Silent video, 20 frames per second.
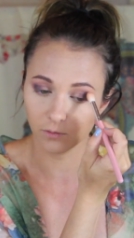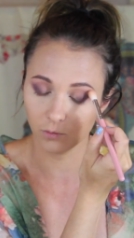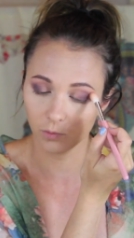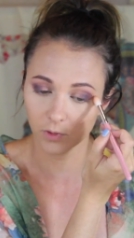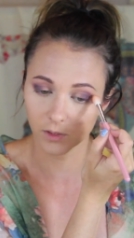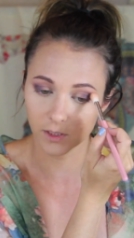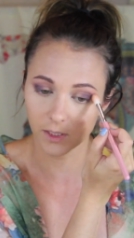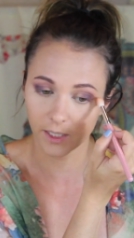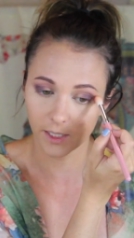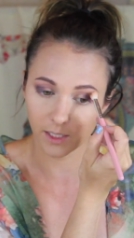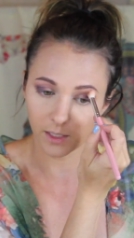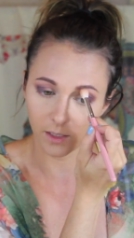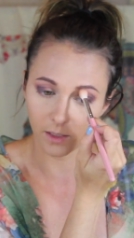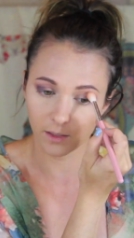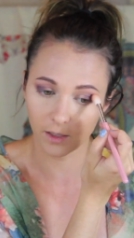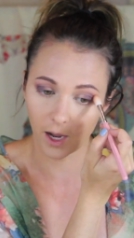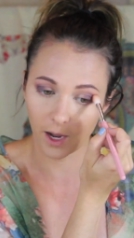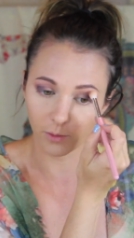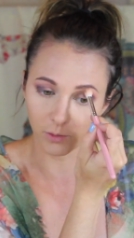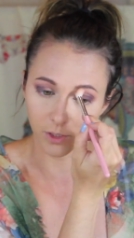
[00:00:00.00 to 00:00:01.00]
was like
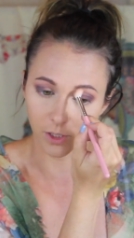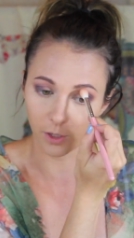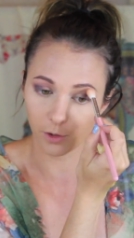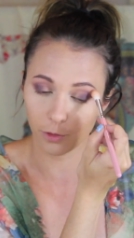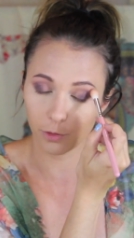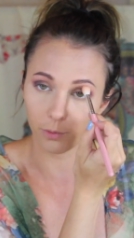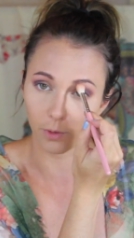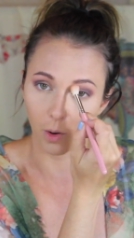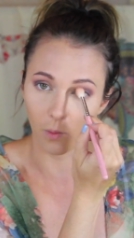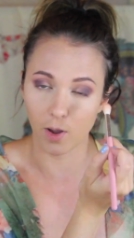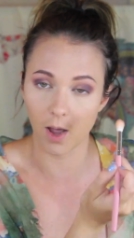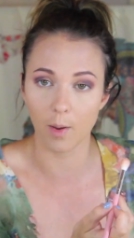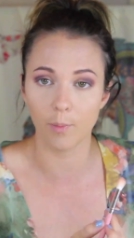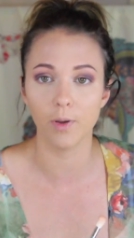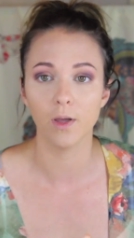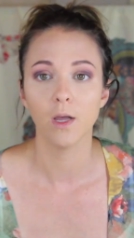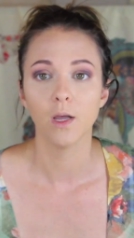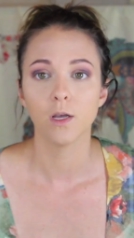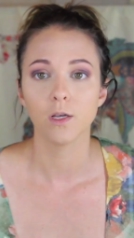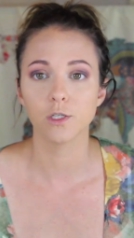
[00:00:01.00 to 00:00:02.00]
I was gonna throw
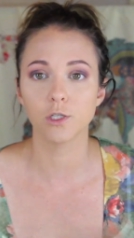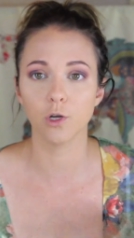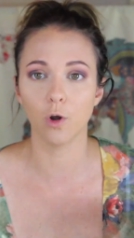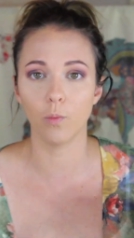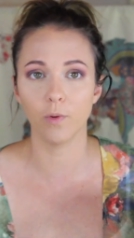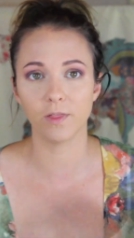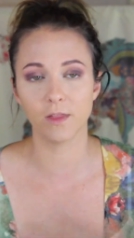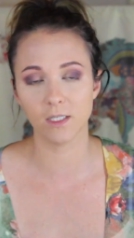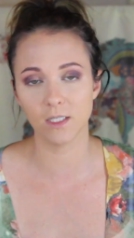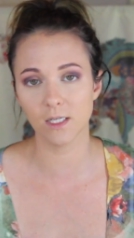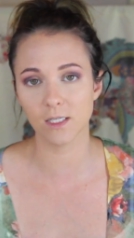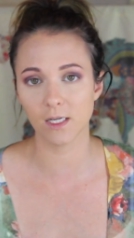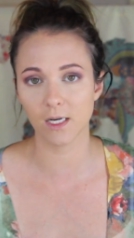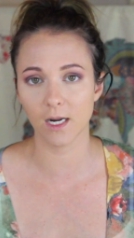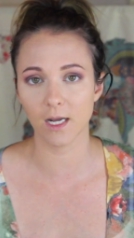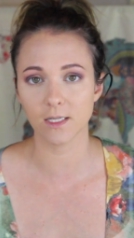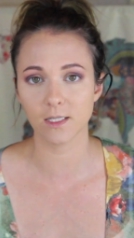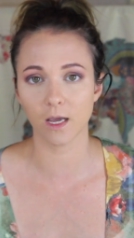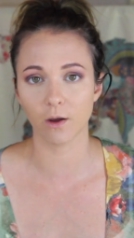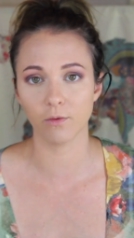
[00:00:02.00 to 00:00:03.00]
up so with the
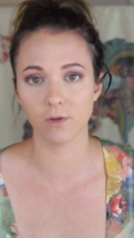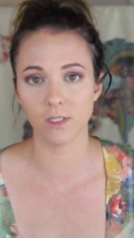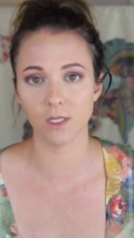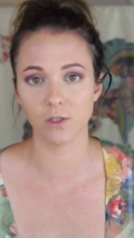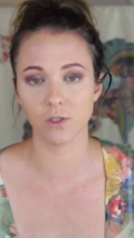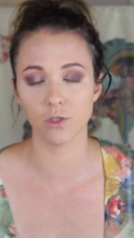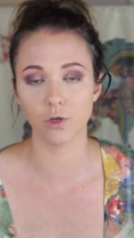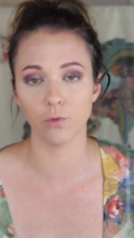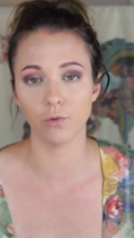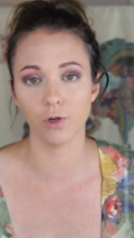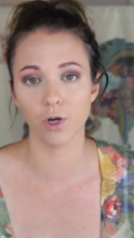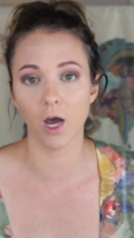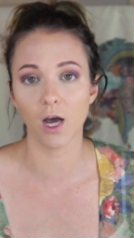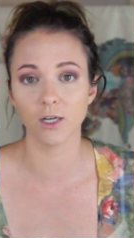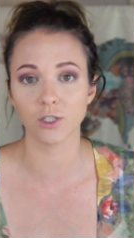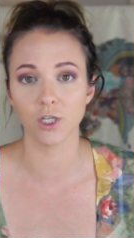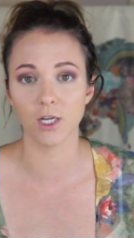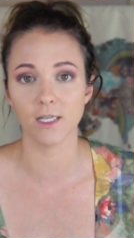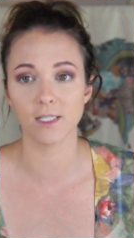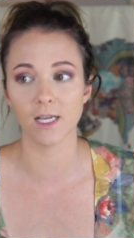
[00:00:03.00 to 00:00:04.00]
dizziness I was then so
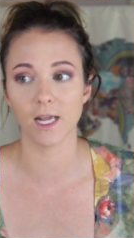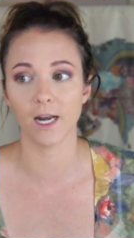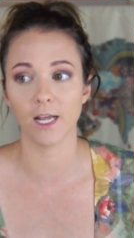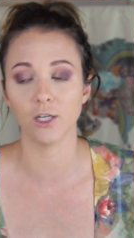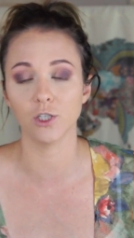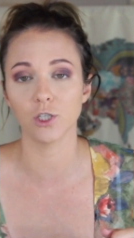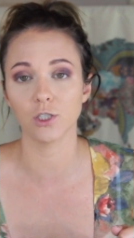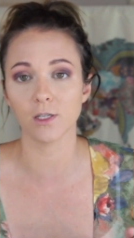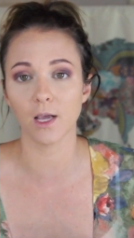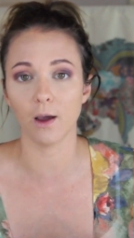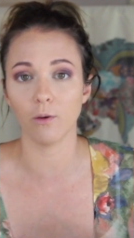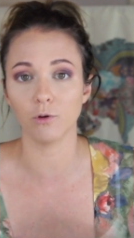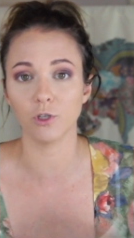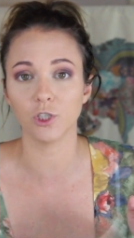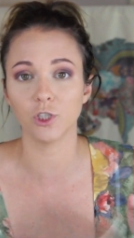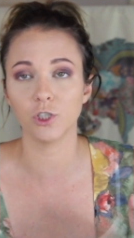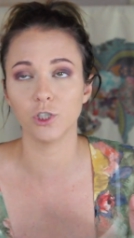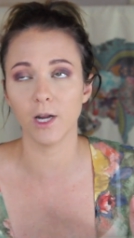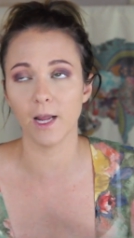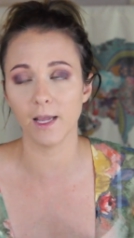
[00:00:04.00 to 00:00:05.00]
nauseous and I just I
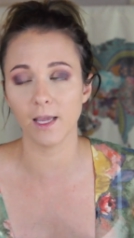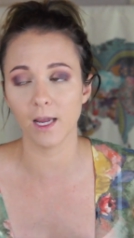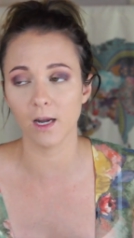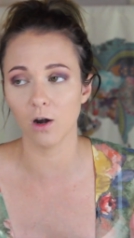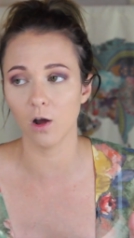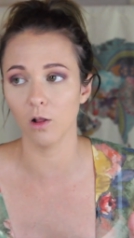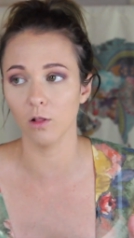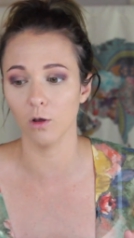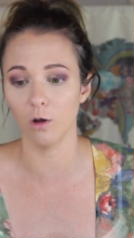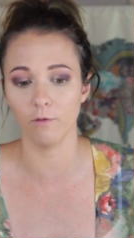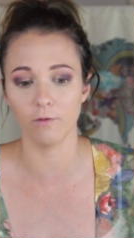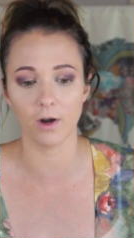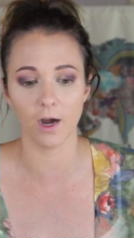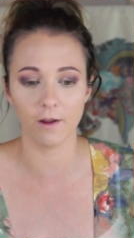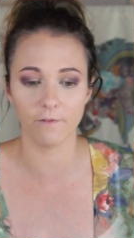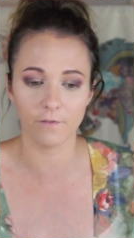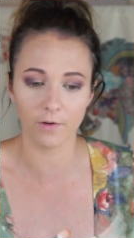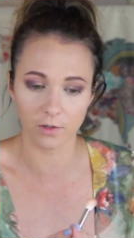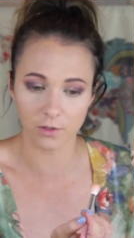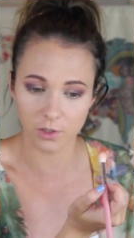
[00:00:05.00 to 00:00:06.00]
was shaking all over
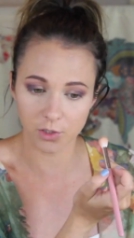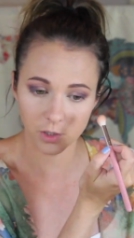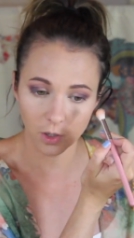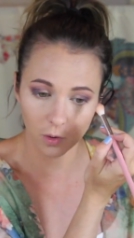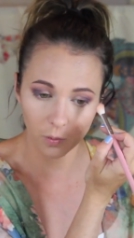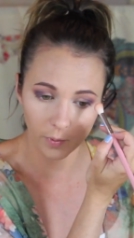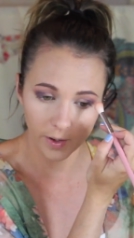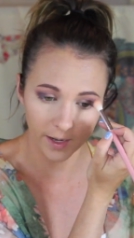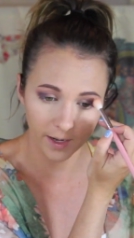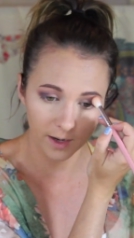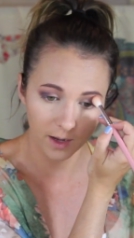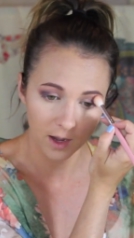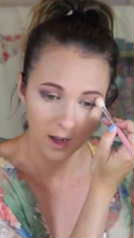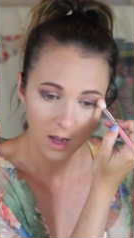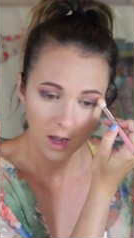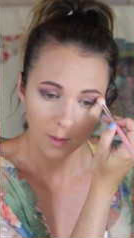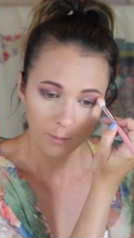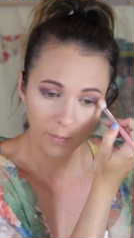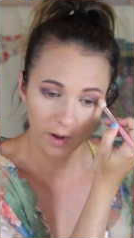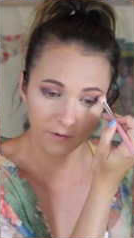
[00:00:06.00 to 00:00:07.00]
I felt so weak
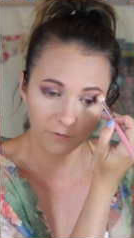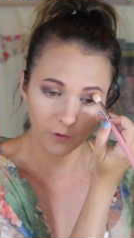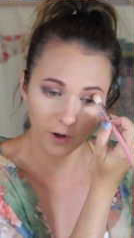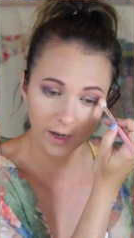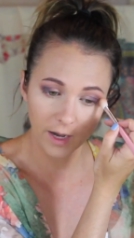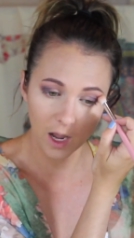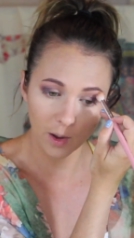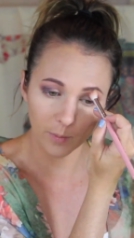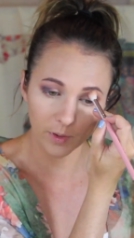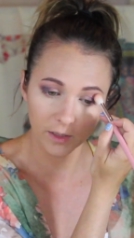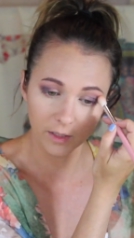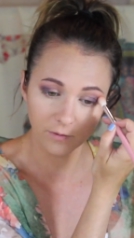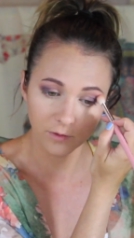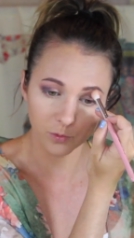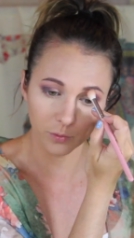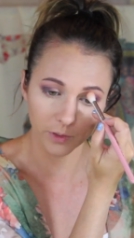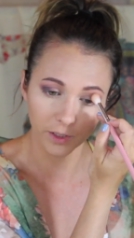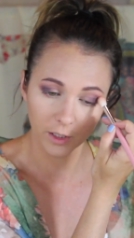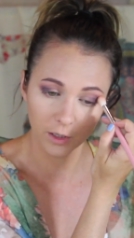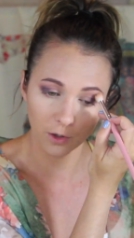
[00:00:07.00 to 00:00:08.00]
my friend Emma
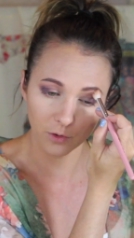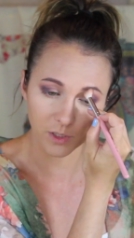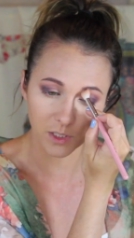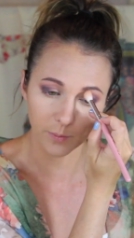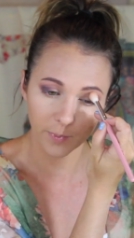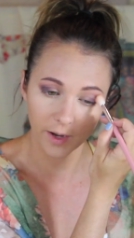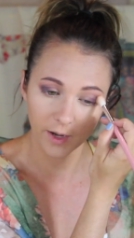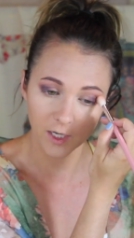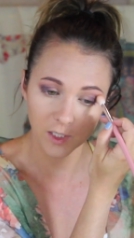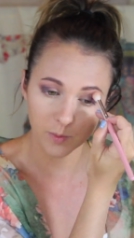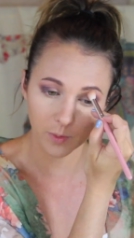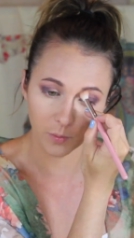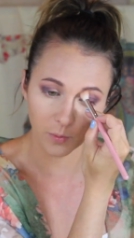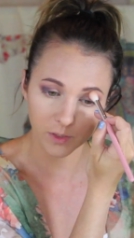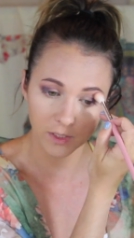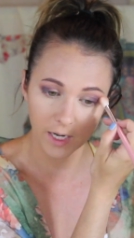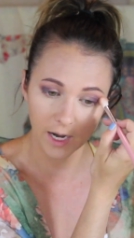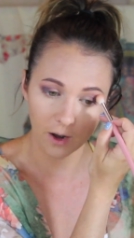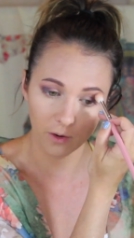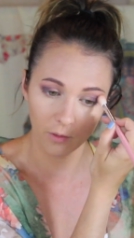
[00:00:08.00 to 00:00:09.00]
lives really close and my husband
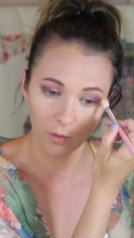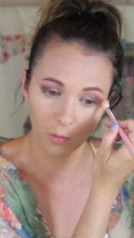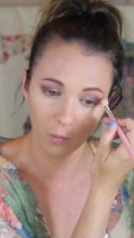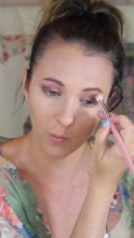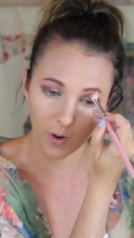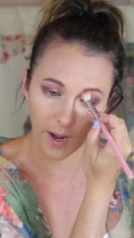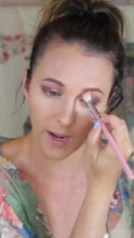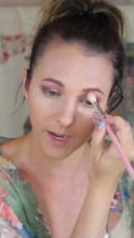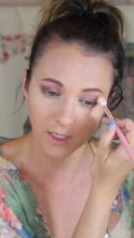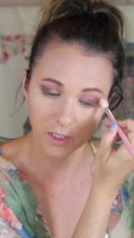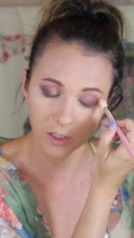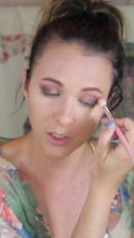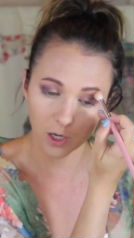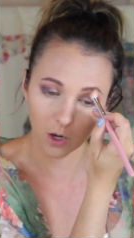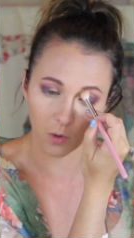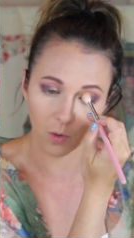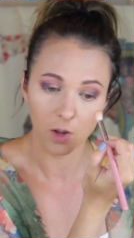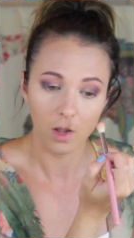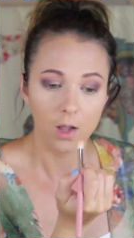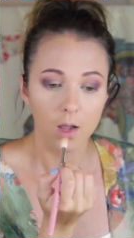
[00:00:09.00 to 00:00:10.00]
was an hour away
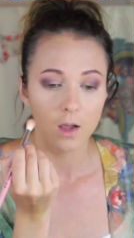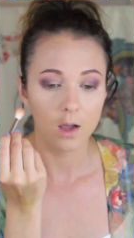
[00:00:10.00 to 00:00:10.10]
so